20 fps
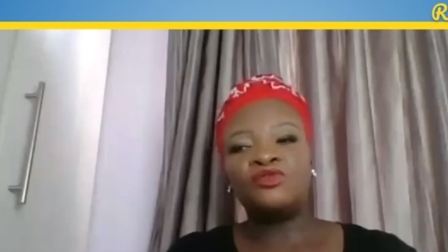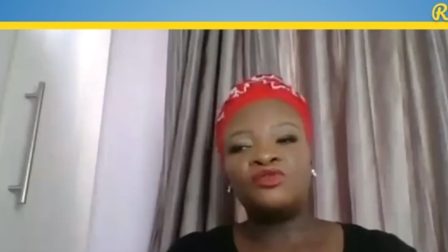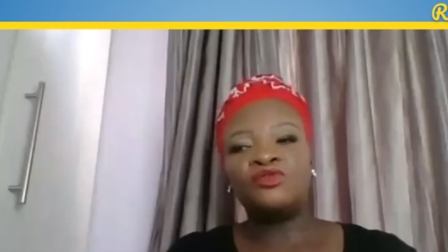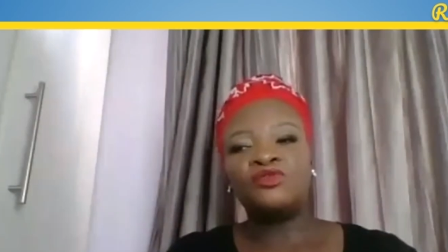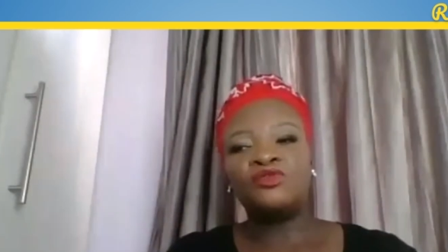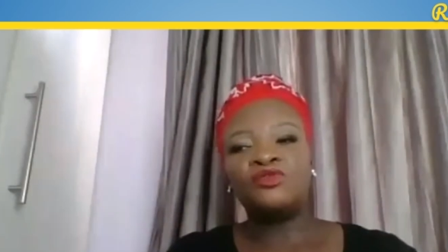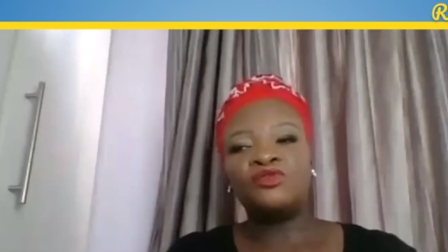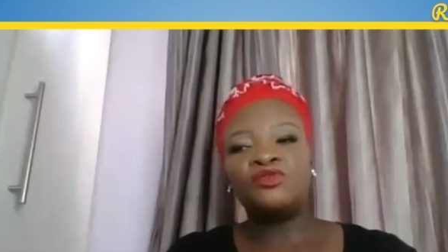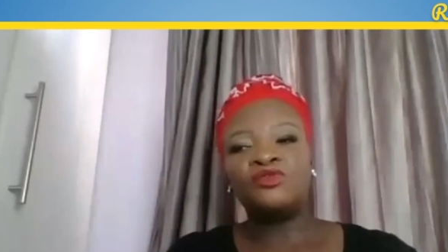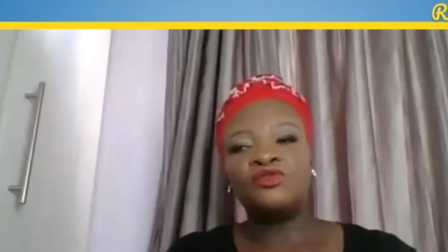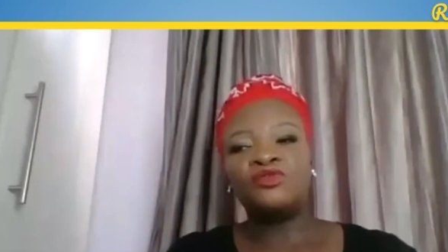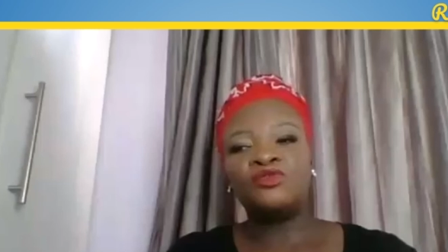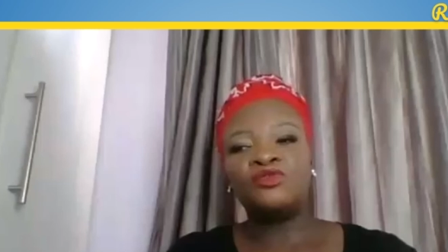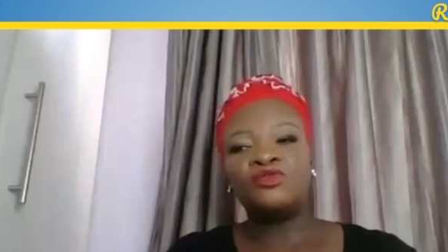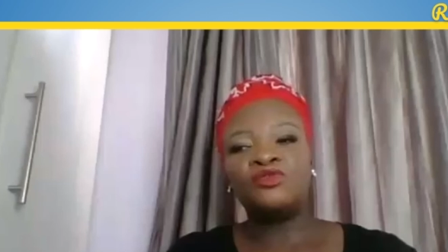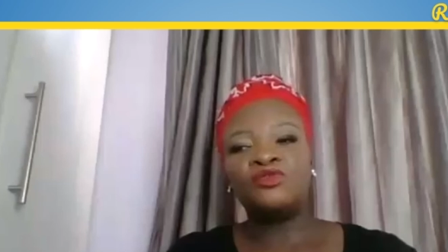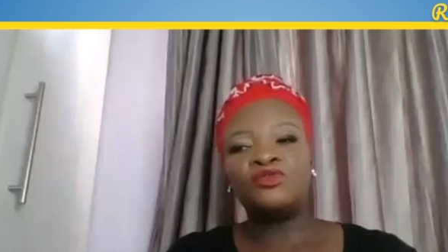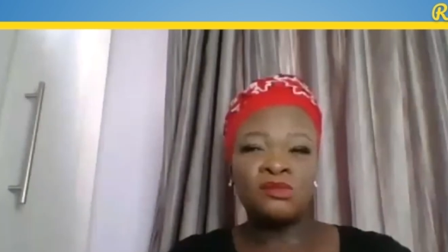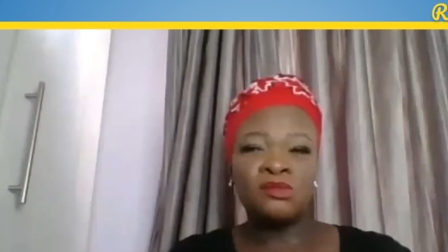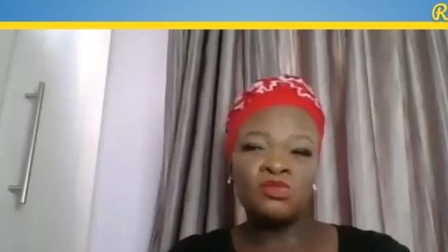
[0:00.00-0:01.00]
And in most
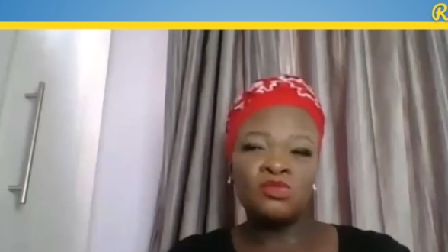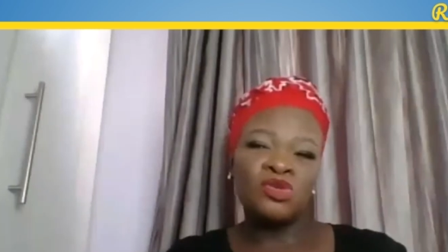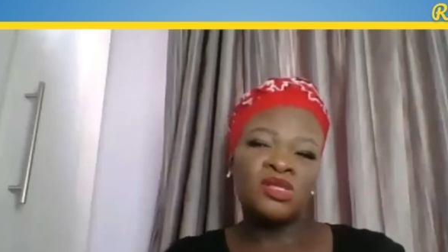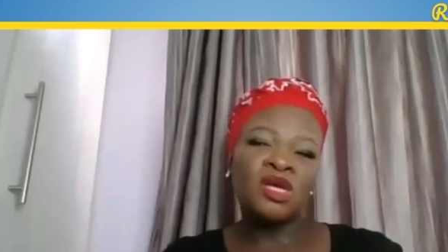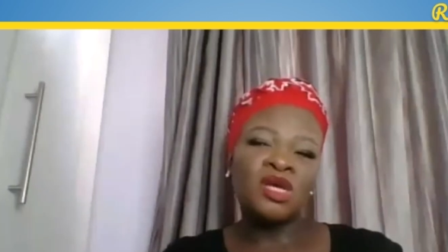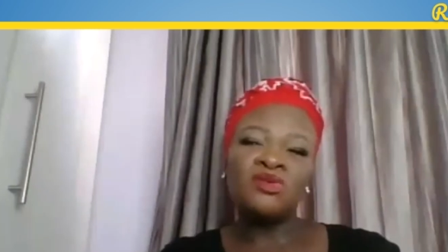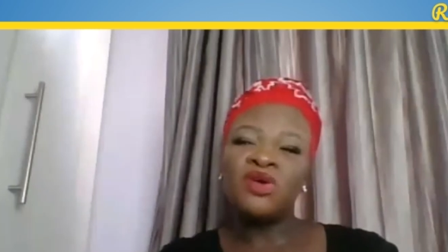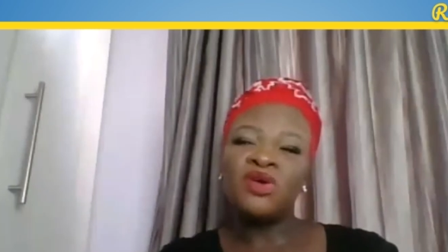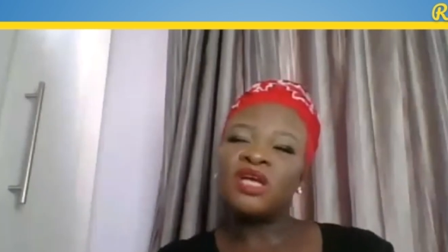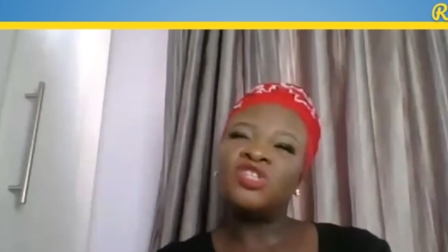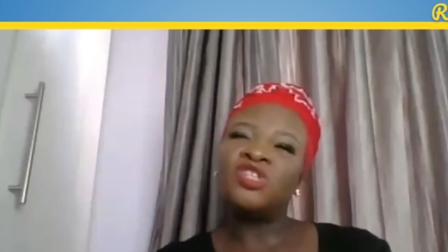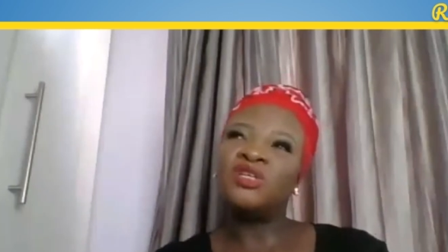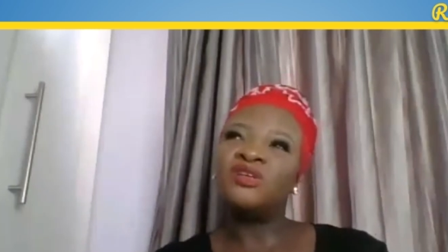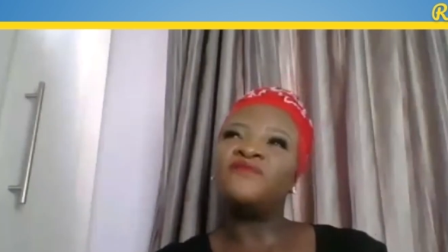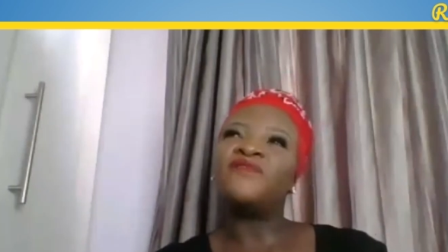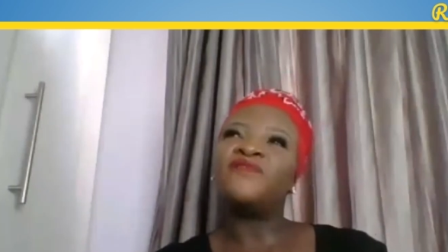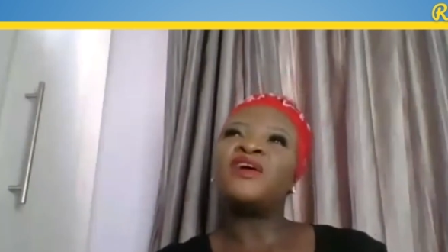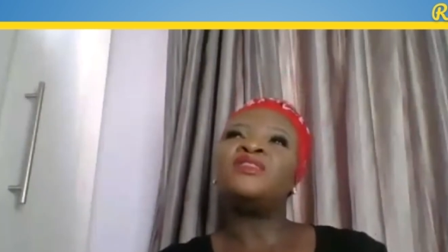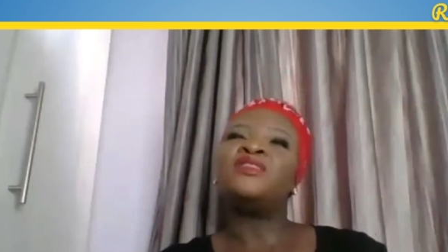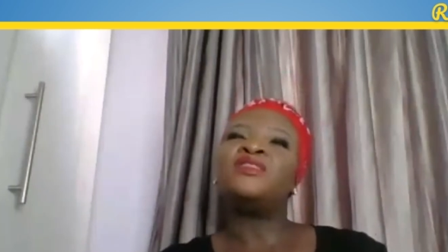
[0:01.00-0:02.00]
cases, Musa, you actually
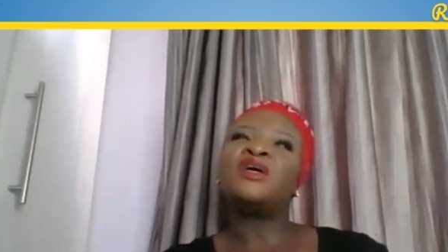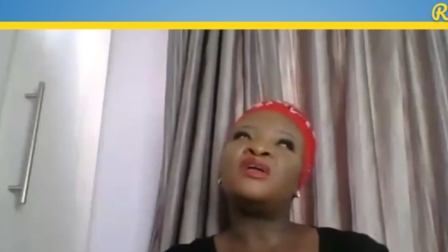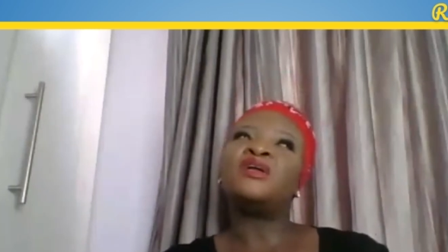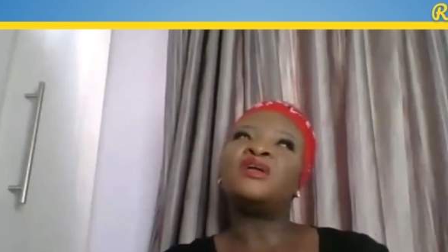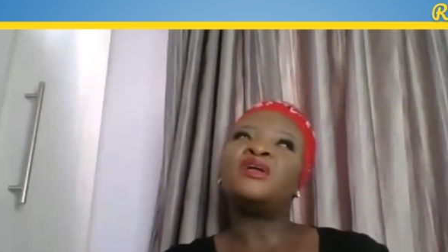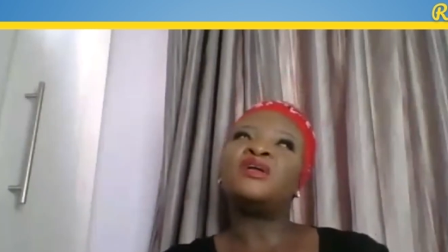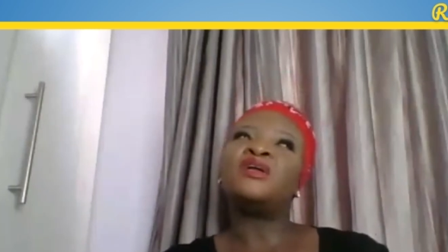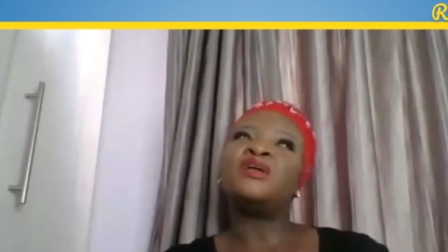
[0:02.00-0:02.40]
find that